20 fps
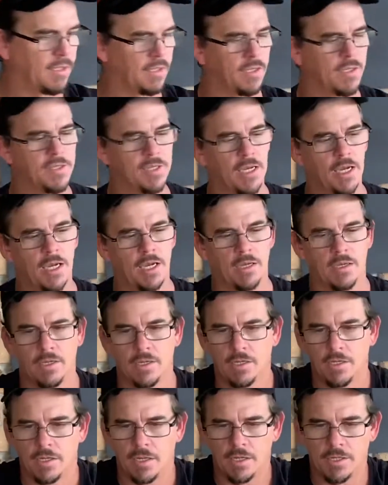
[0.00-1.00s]
so I
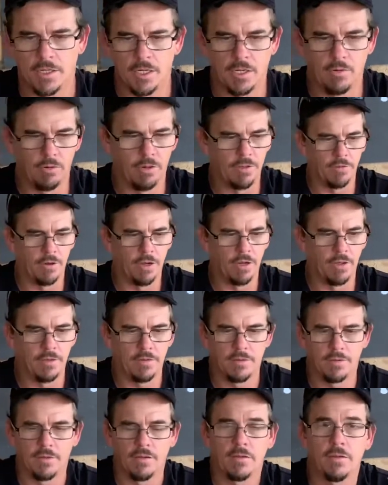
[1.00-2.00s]
don't know whether I
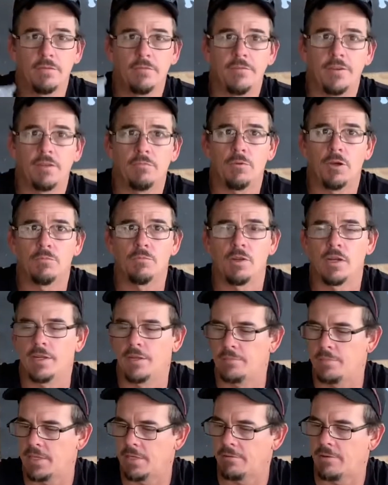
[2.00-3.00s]
fit them on one of the
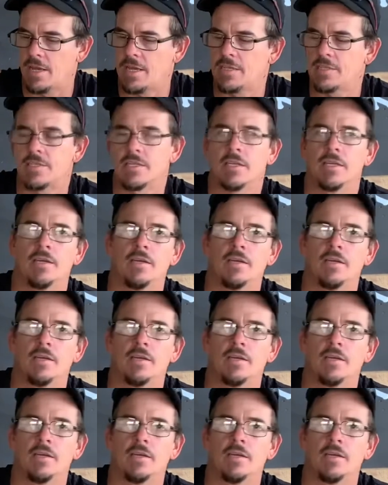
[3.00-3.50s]
big rigs,